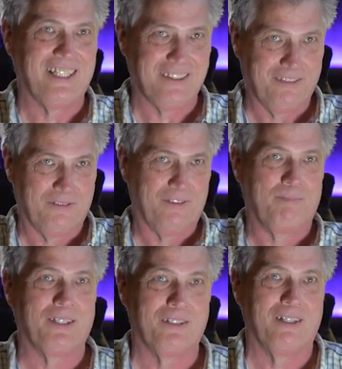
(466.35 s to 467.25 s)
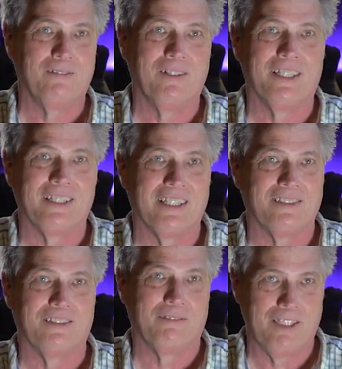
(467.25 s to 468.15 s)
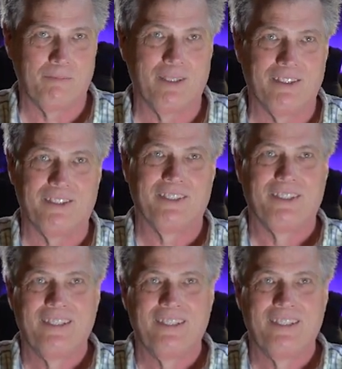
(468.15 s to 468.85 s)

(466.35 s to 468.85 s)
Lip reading: the picture I want. That's the right picture.